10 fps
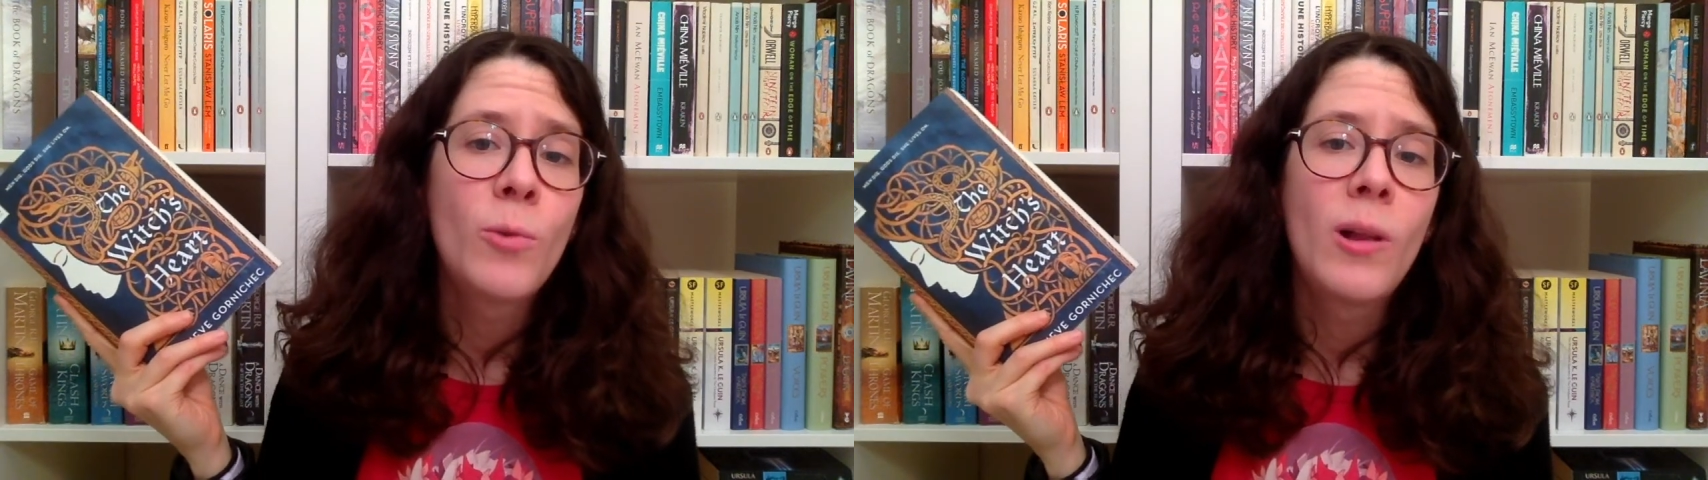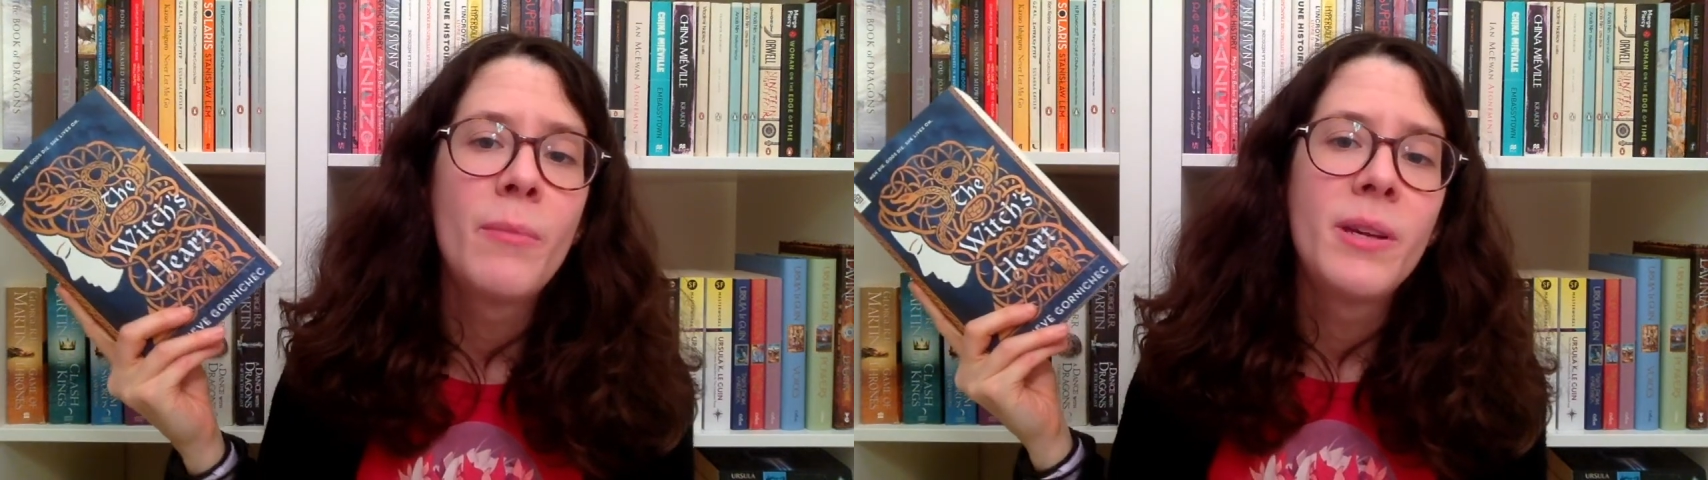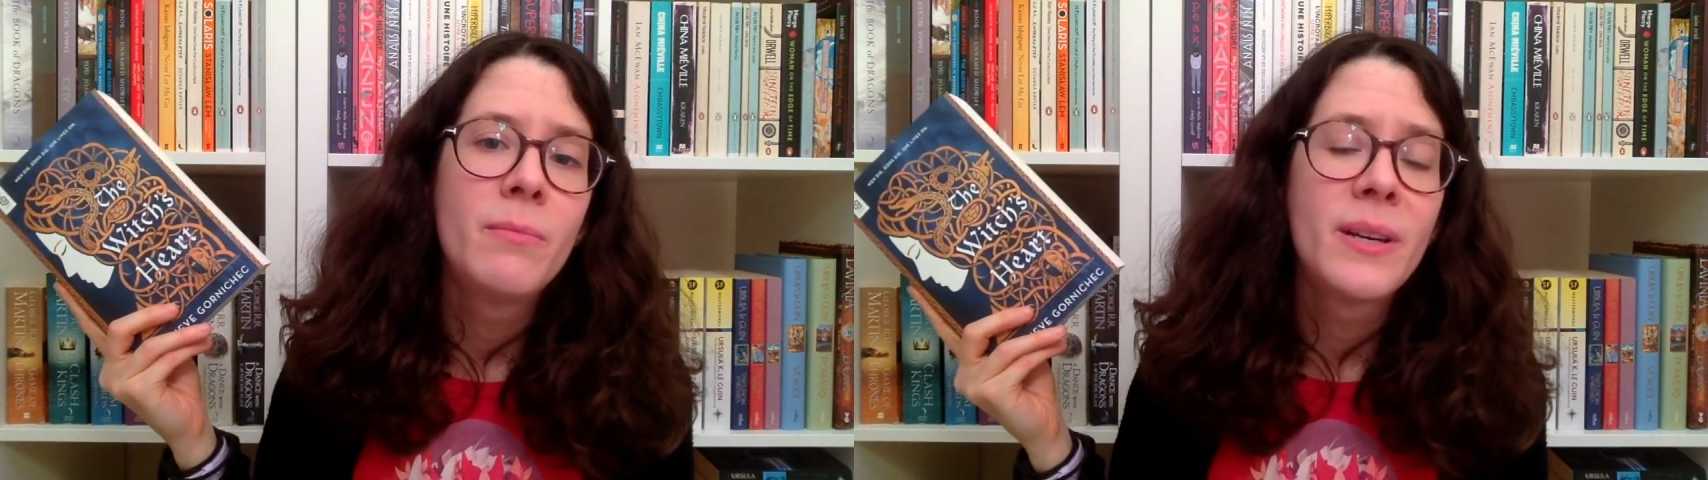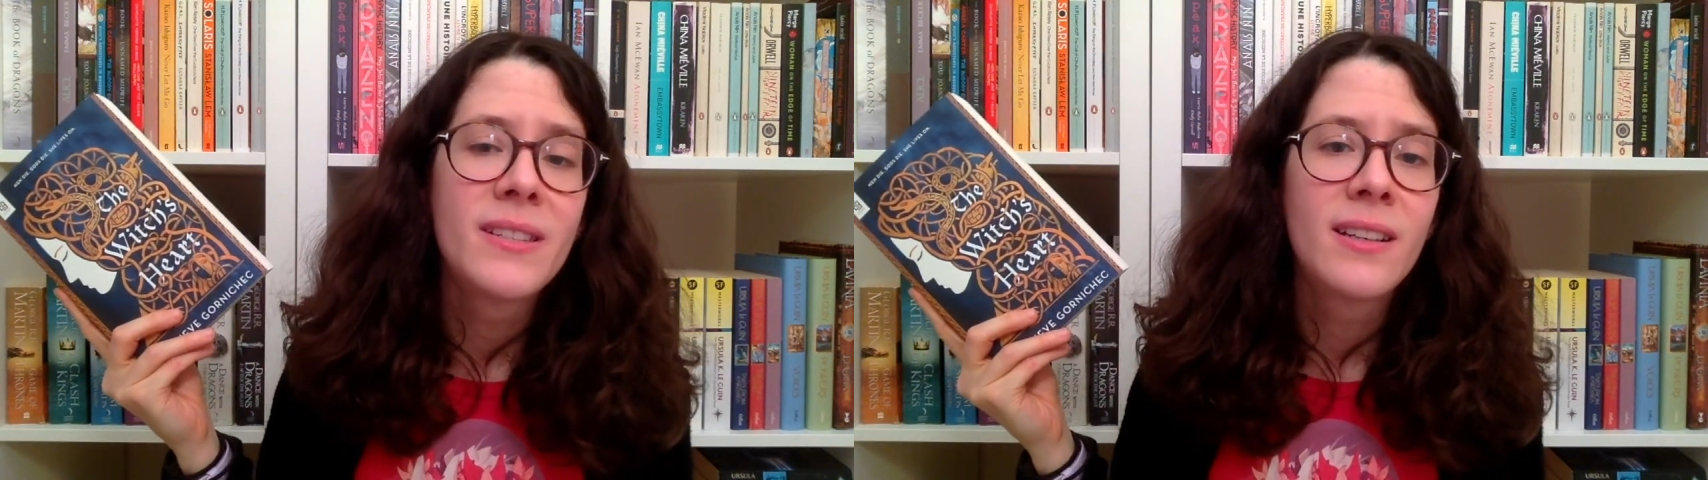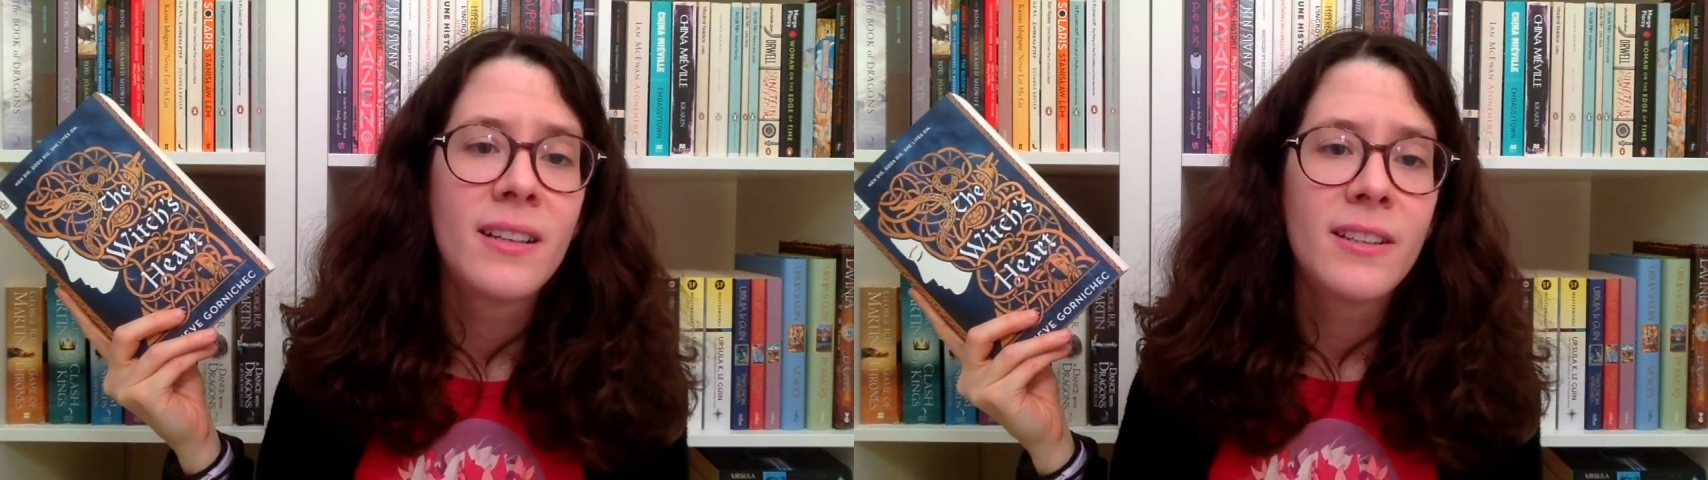well, I mean,
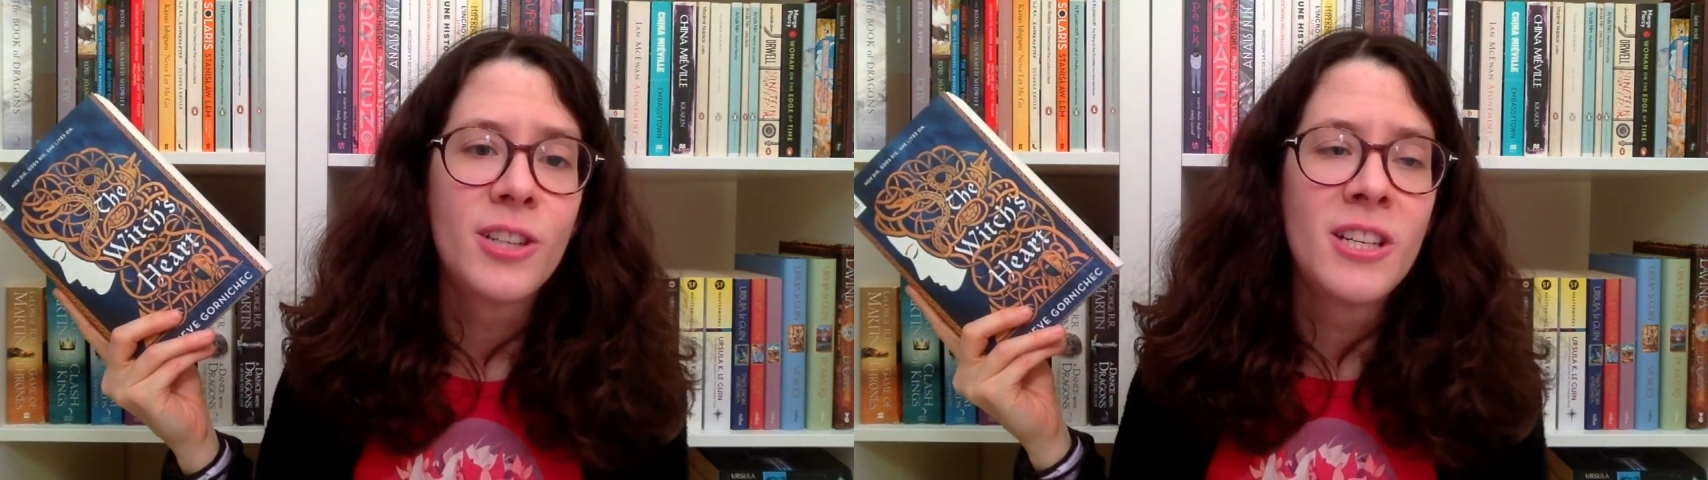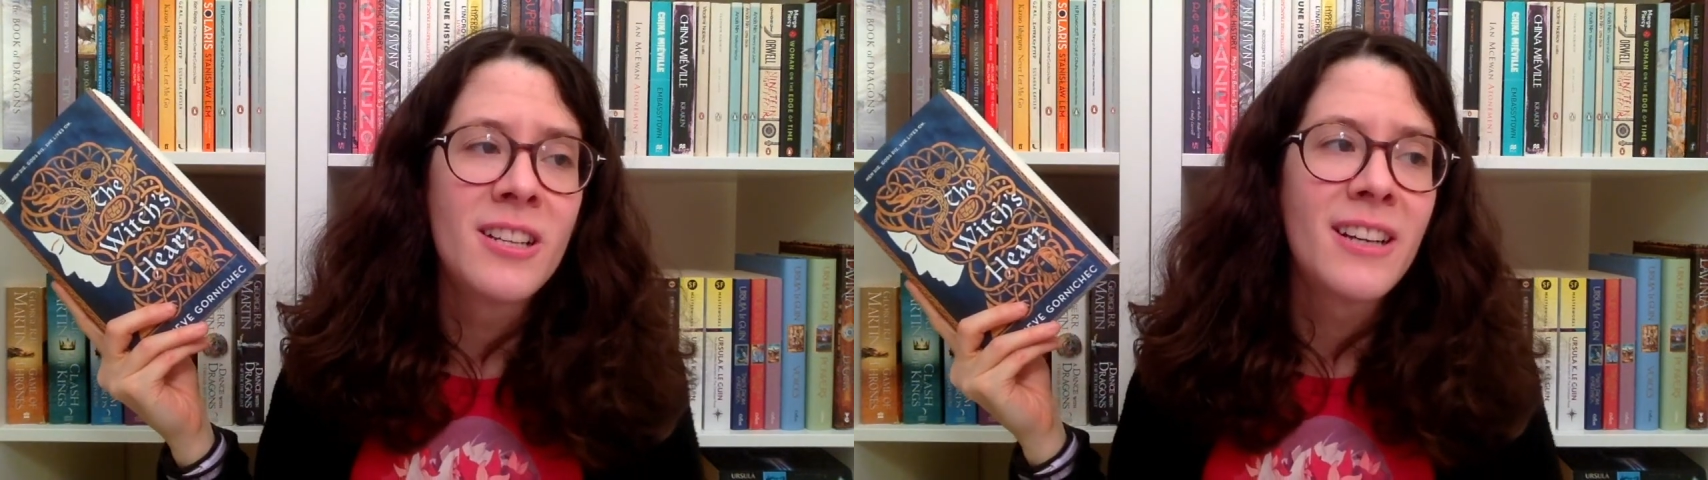basically, just